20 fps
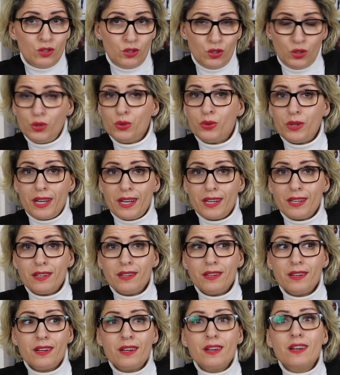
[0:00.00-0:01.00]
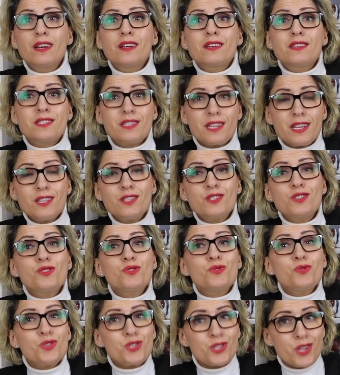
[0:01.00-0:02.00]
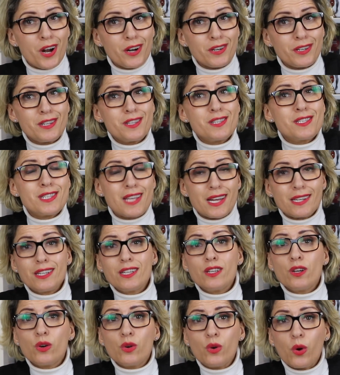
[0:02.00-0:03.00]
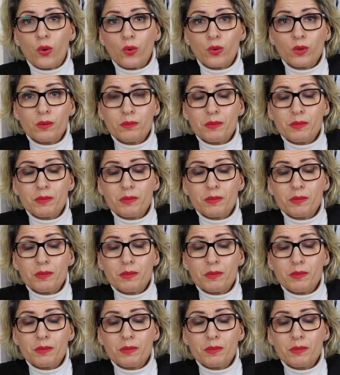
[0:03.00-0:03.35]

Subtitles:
doing since you started setting a goal,